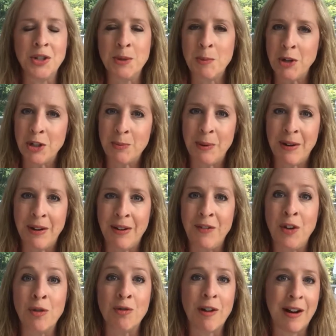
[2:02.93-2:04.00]
supposed to be, if
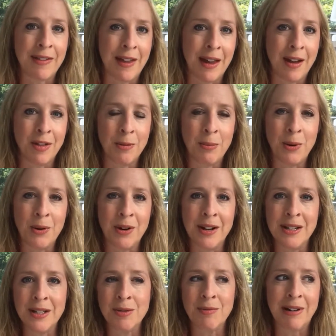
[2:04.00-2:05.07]
you've read that other book,
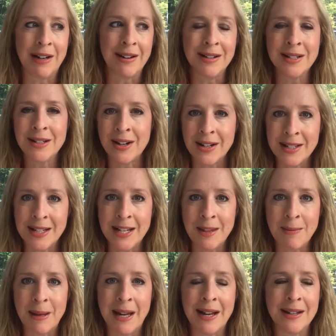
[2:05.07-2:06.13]
it's really nice to kind of see
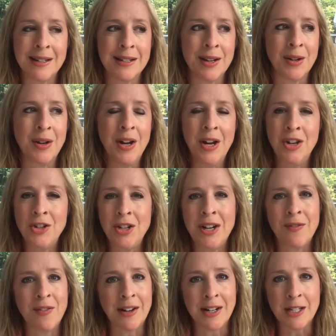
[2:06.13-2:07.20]
them again. So she
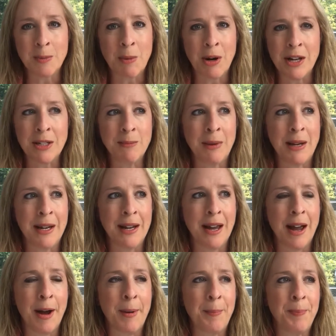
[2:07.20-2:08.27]
definitely inspires me.
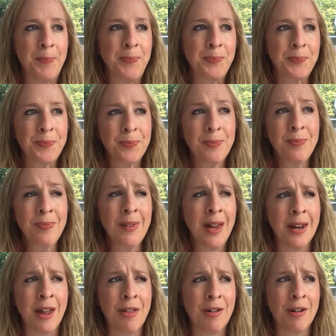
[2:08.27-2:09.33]

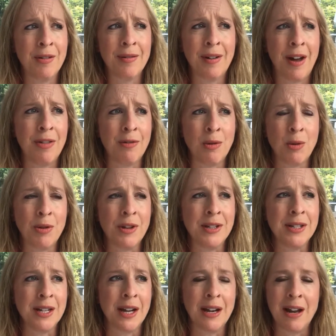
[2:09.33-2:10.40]
And other authors
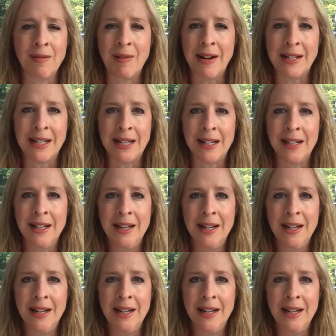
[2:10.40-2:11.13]
that I like reading,